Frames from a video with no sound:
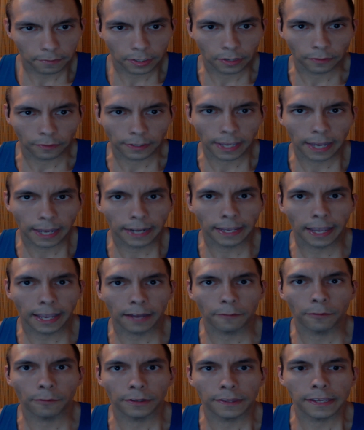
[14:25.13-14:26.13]
getting
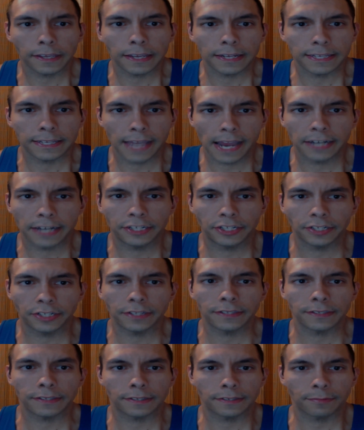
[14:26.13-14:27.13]
at what the
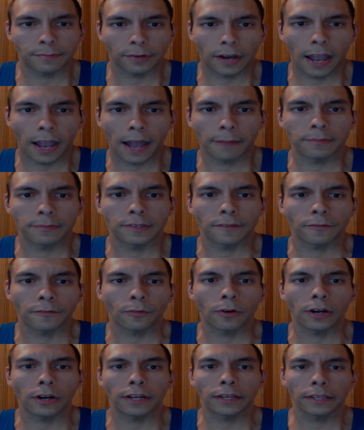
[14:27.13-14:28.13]
intentions, perhaps, of
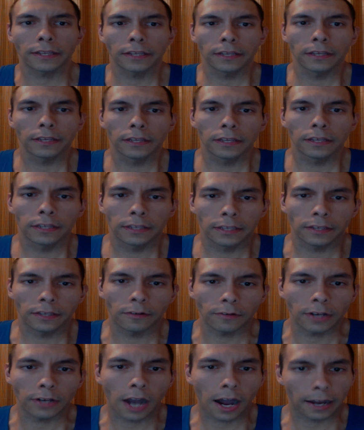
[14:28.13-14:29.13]
what
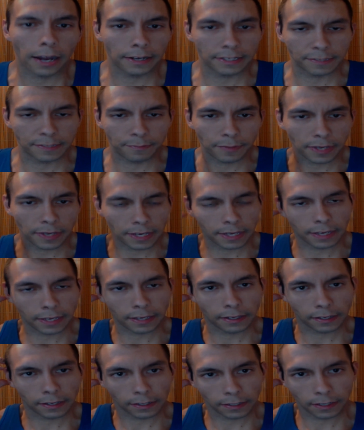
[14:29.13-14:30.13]
God as
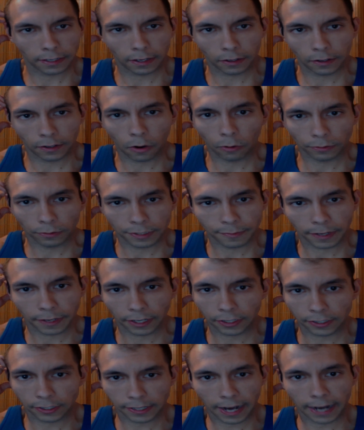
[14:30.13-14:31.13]
being an ultimate
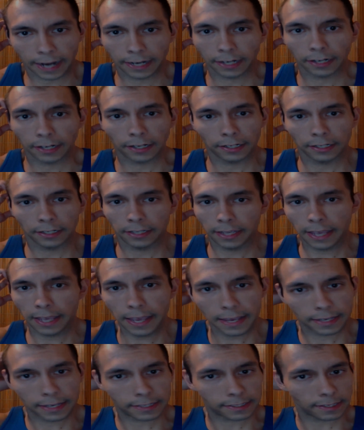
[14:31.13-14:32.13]
creator
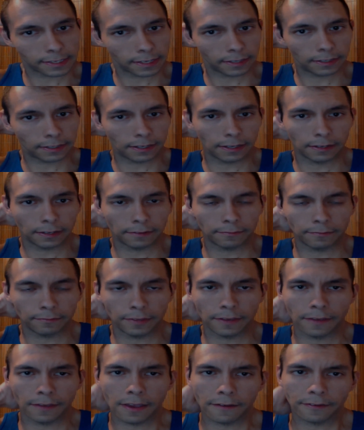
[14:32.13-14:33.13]
is.
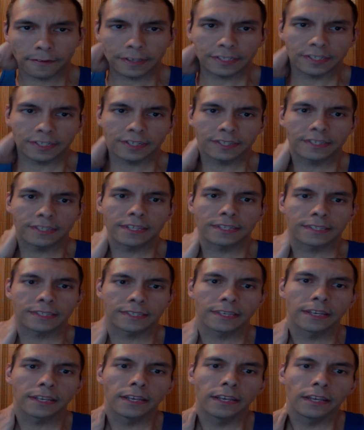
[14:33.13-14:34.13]
If he's just
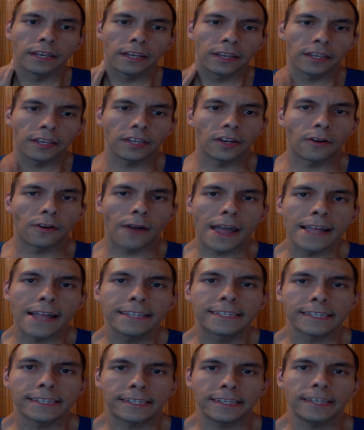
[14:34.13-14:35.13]
this
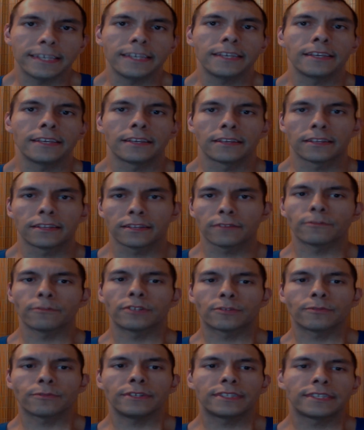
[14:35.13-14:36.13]
entity,
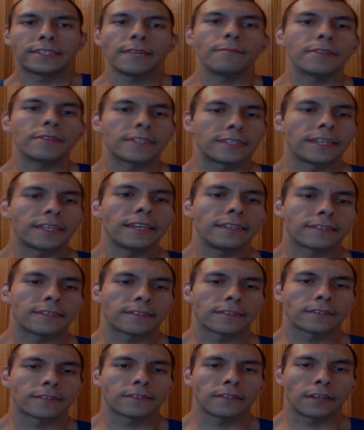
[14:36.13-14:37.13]
which we seem to see
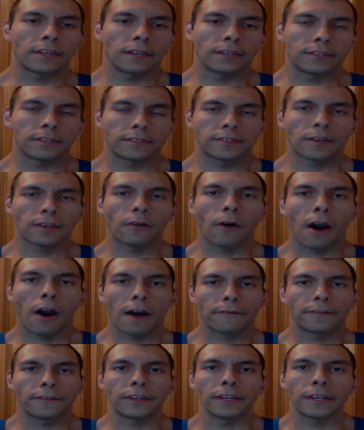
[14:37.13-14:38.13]
so
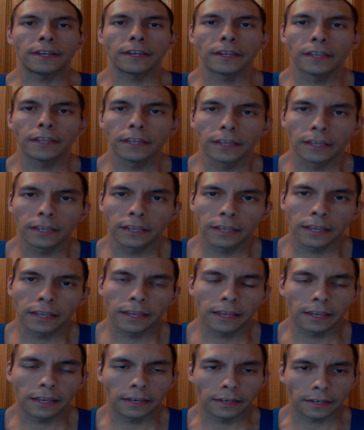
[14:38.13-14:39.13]
often
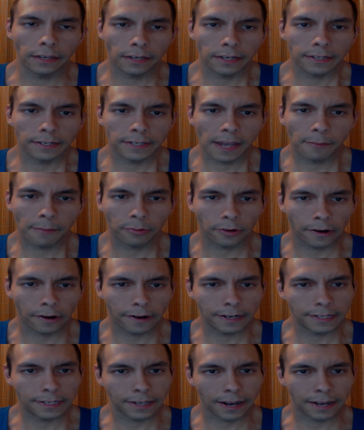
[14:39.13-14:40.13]
in
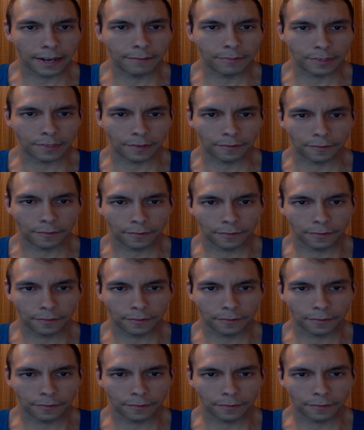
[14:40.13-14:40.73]
contemporary times, of